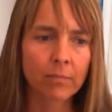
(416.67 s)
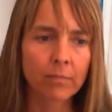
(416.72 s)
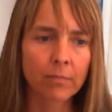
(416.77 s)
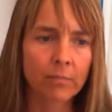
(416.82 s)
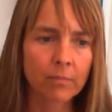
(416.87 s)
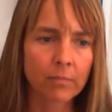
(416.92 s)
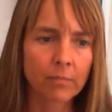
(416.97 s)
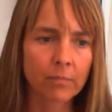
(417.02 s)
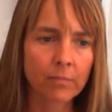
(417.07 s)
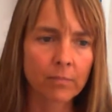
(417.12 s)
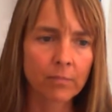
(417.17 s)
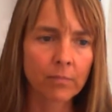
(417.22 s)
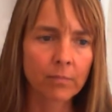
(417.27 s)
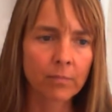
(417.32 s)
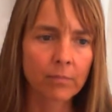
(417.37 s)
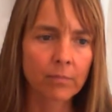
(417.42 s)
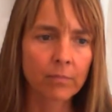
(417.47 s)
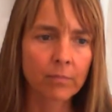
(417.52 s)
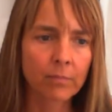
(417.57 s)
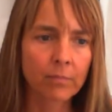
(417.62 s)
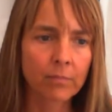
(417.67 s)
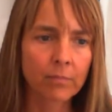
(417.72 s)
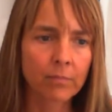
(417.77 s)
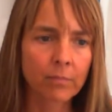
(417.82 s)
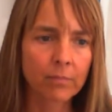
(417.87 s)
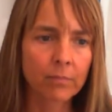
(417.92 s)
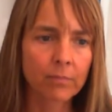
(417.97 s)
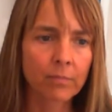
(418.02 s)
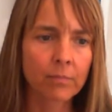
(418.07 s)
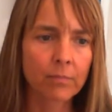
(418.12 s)

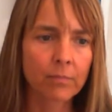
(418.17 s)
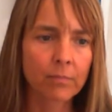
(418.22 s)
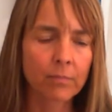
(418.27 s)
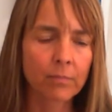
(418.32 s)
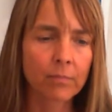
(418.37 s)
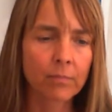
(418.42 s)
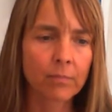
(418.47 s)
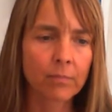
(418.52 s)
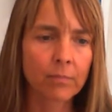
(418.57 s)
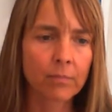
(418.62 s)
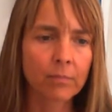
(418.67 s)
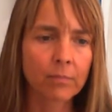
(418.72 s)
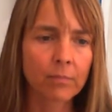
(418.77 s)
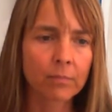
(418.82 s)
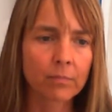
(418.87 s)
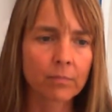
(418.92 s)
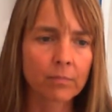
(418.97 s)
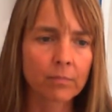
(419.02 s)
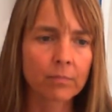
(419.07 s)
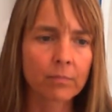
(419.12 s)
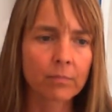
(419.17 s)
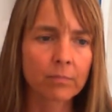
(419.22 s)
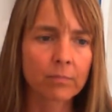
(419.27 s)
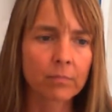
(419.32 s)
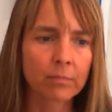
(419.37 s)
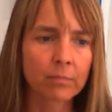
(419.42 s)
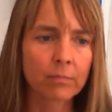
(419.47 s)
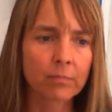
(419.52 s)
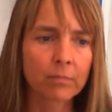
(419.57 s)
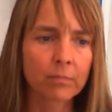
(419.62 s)

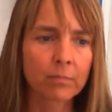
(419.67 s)
The person shown says nothing.